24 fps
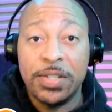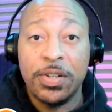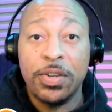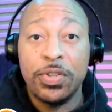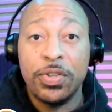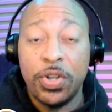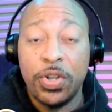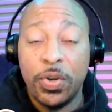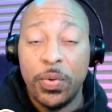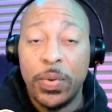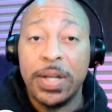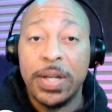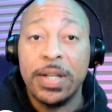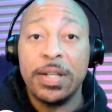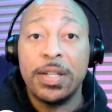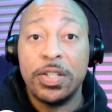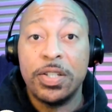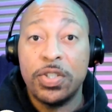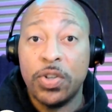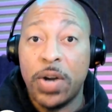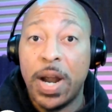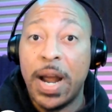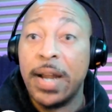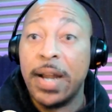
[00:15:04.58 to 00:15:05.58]
are doing to
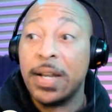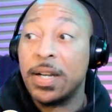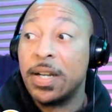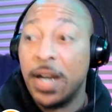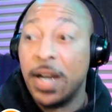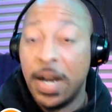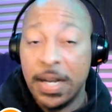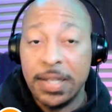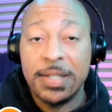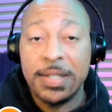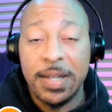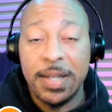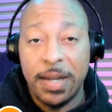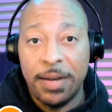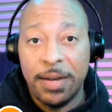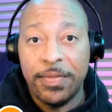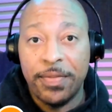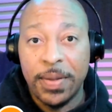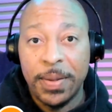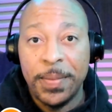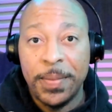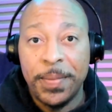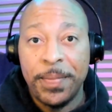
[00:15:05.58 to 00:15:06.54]
try and cut stuff.